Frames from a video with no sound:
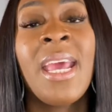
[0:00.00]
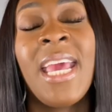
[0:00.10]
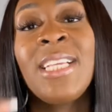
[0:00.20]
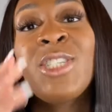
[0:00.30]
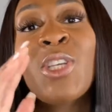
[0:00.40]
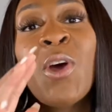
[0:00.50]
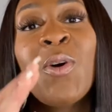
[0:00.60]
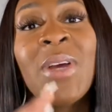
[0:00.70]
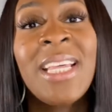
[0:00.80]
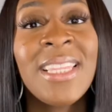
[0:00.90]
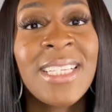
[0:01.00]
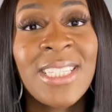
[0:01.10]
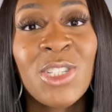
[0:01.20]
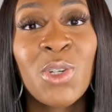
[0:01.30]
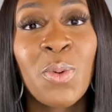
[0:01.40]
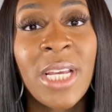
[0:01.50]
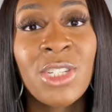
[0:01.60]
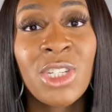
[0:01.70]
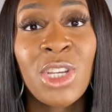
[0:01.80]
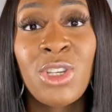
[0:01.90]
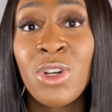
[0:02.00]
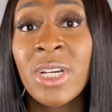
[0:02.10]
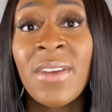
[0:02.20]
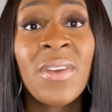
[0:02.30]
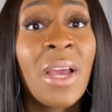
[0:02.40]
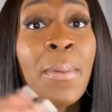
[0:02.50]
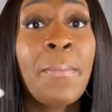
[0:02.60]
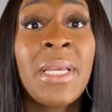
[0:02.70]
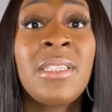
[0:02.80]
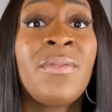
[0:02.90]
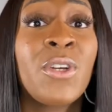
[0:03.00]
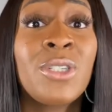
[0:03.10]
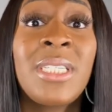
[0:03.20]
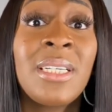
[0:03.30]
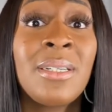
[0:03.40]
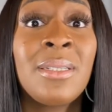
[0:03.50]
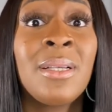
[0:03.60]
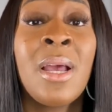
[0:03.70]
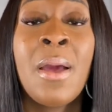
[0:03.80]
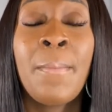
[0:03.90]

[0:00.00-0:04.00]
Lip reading: And so in this situation, you're giving up a piece of your deal,